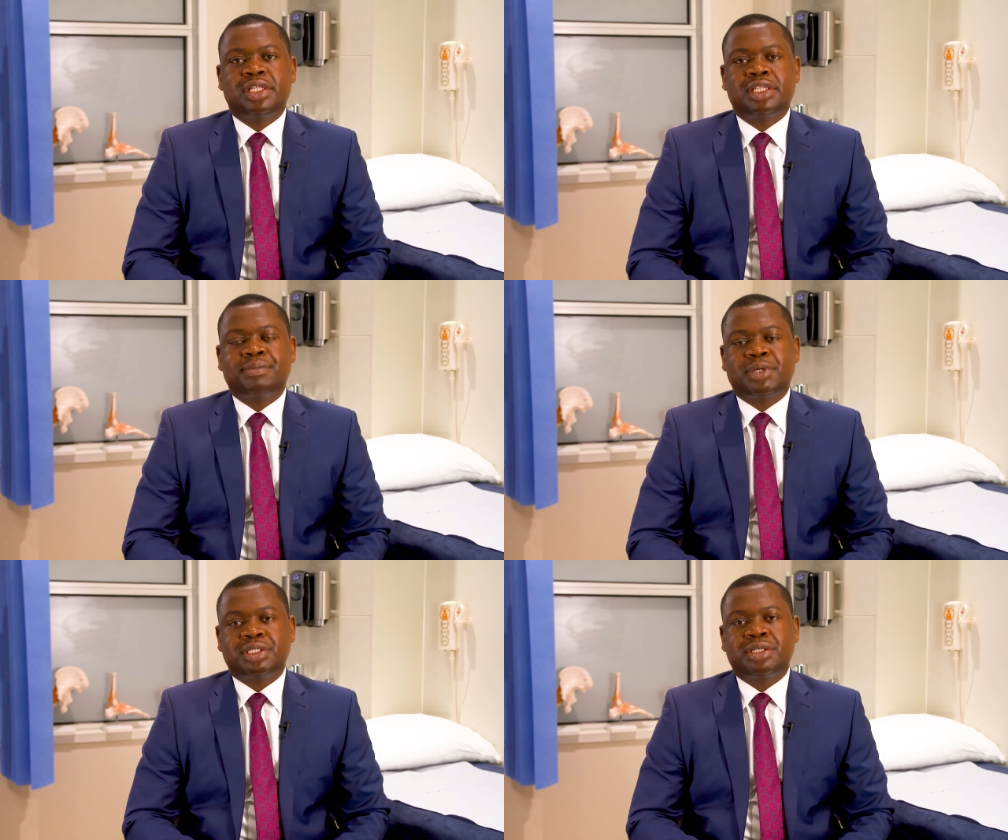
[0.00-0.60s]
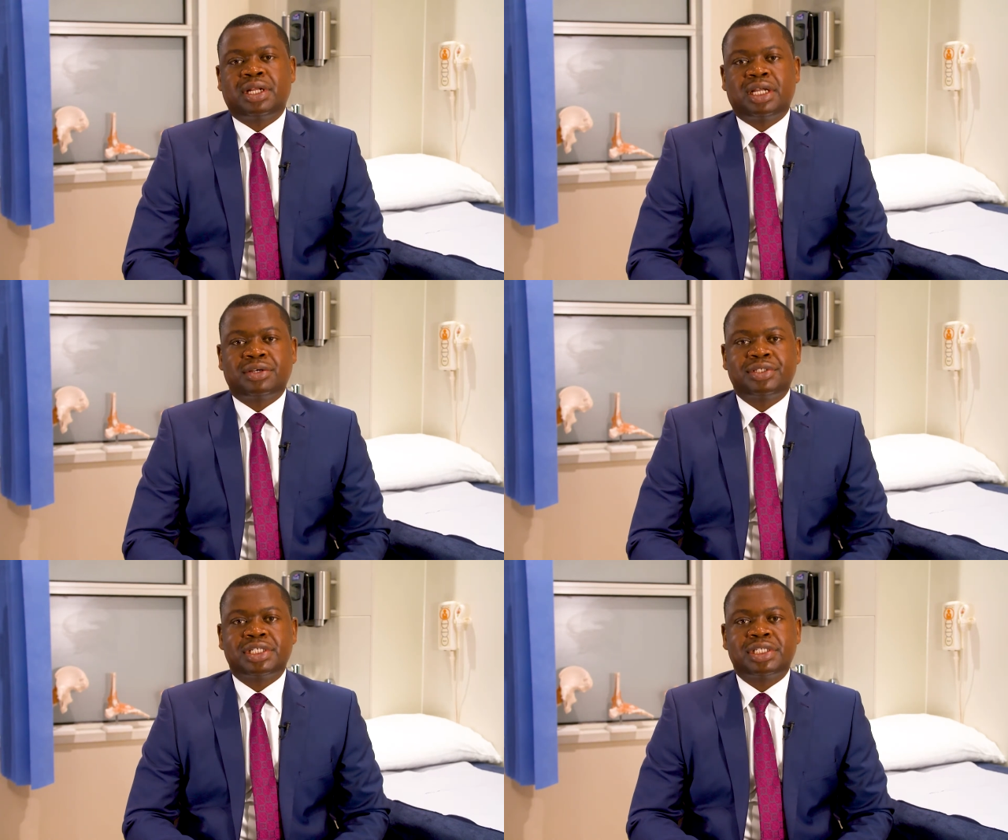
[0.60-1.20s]
that particular
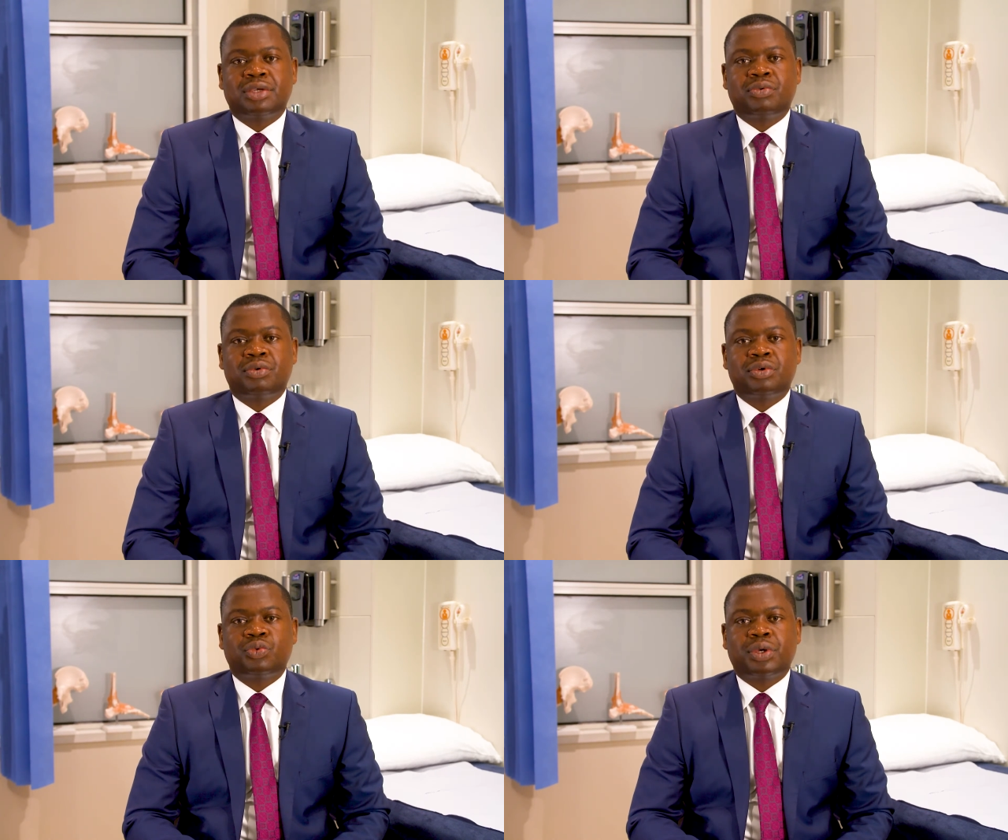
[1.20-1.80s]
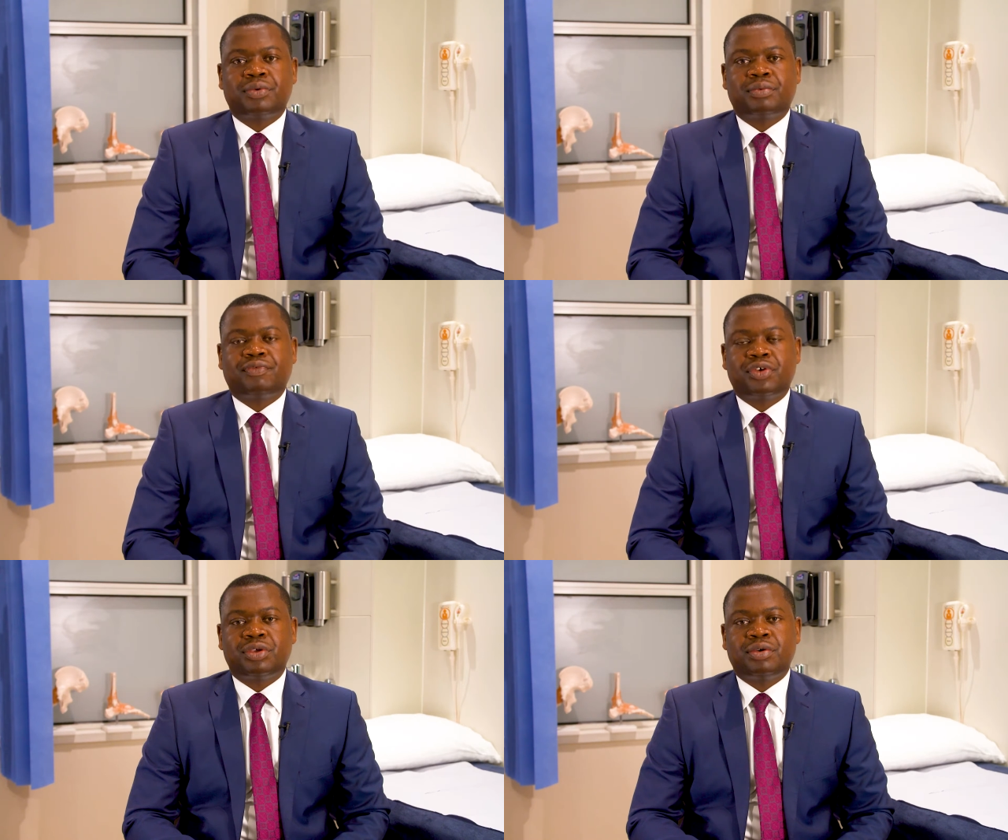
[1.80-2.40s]
analgesic will not work
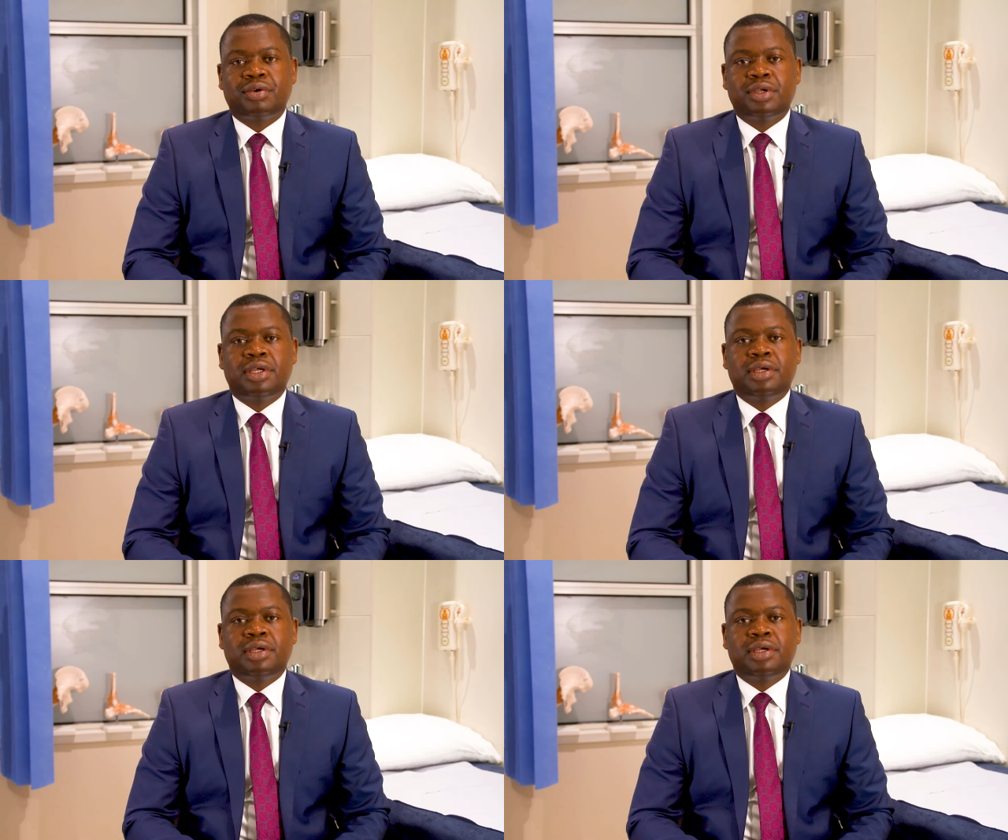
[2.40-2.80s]
for you,